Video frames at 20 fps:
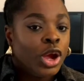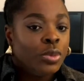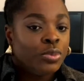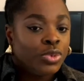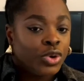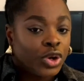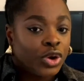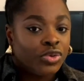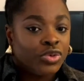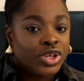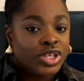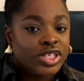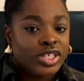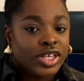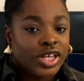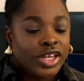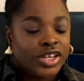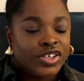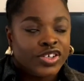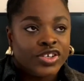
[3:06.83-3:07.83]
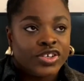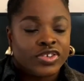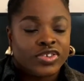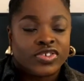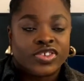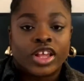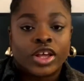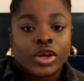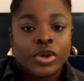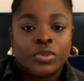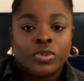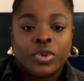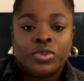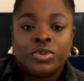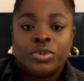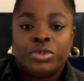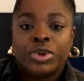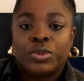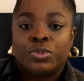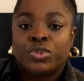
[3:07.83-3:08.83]
product research, the second one
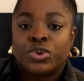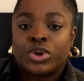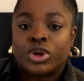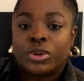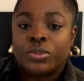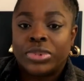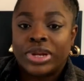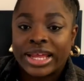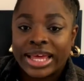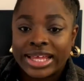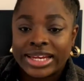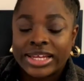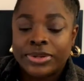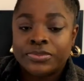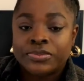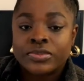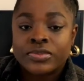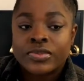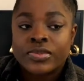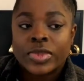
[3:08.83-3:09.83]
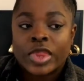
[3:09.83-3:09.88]
will be product planning,